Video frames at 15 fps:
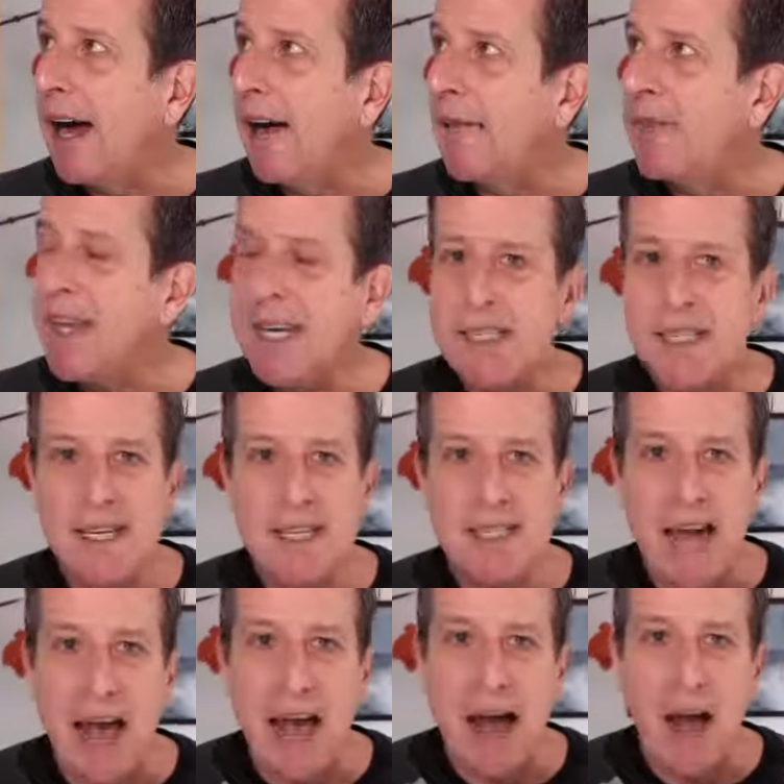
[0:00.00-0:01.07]
this is
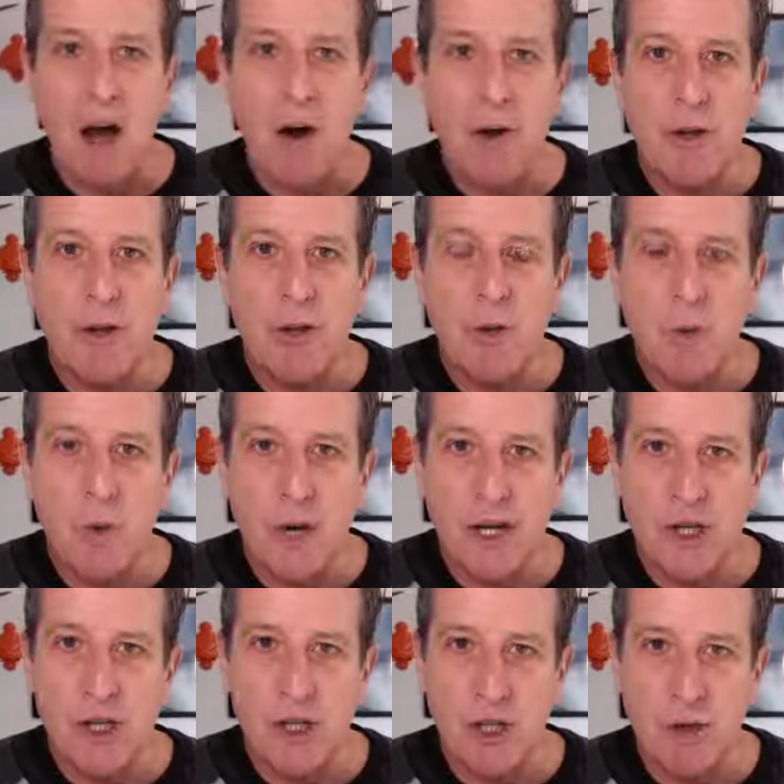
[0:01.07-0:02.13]
how you
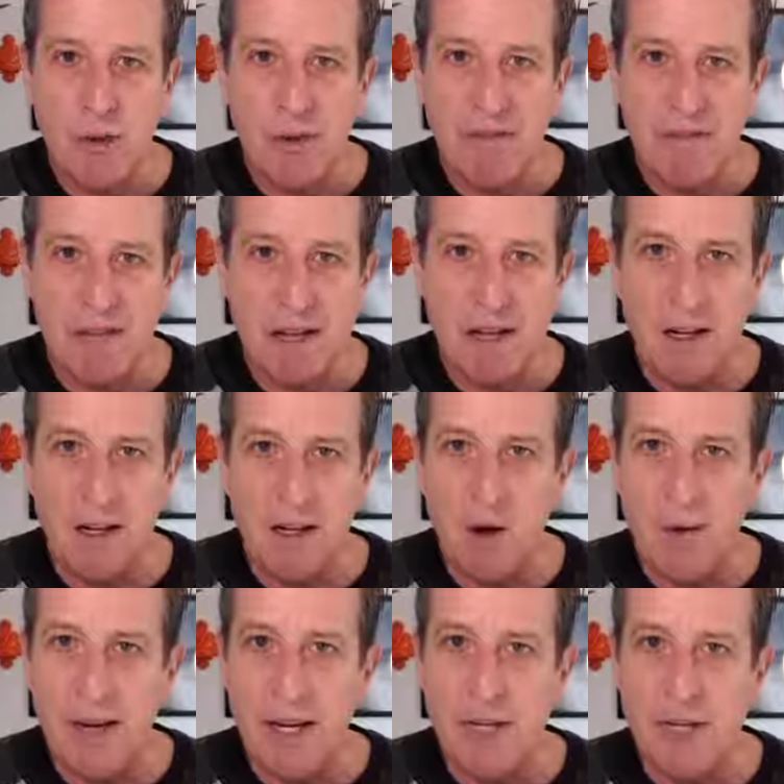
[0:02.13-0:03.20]
wish you would feel
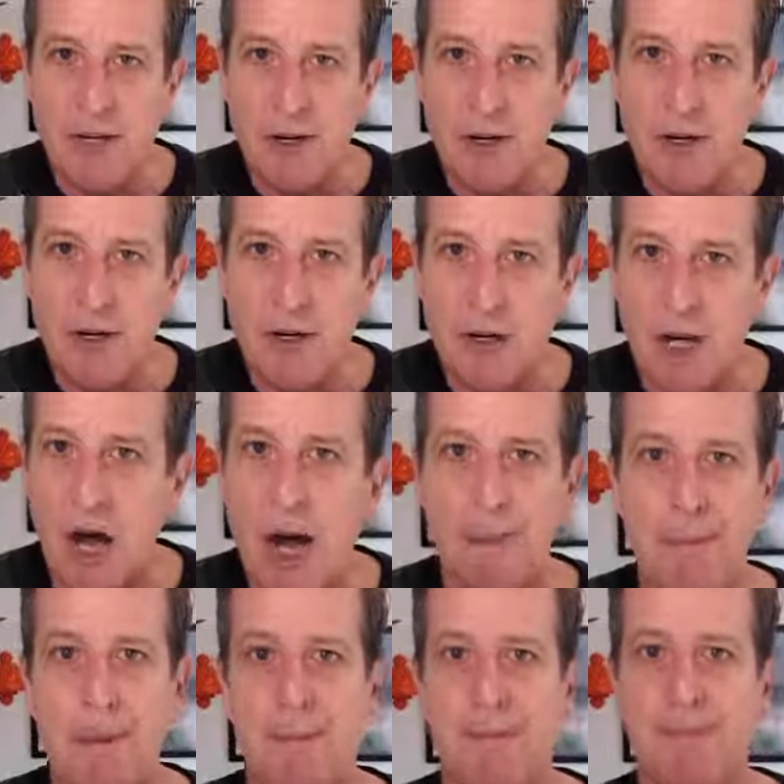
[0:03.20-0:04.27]
going into your new job,
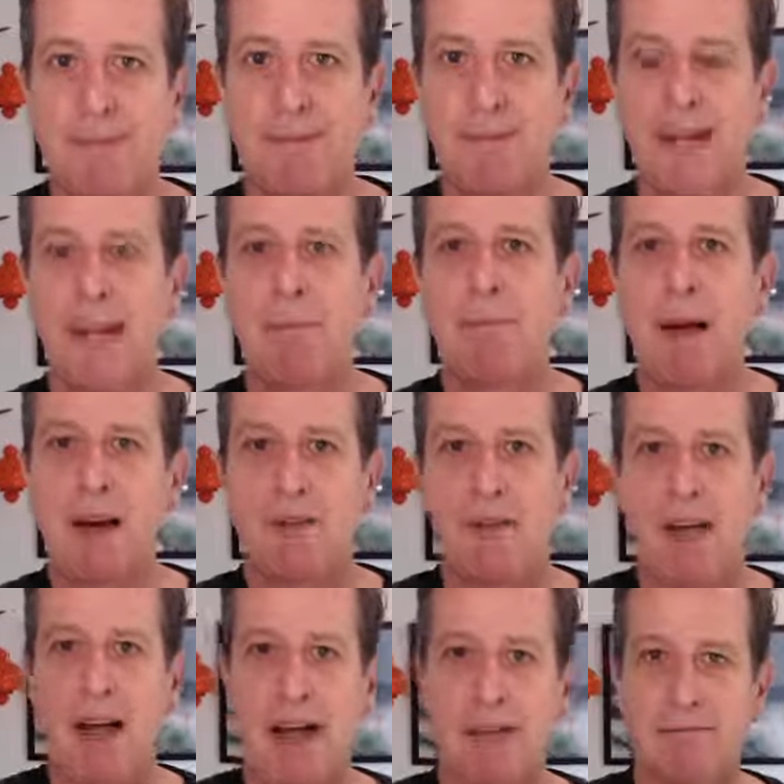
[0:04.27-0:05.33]
like a butterfly.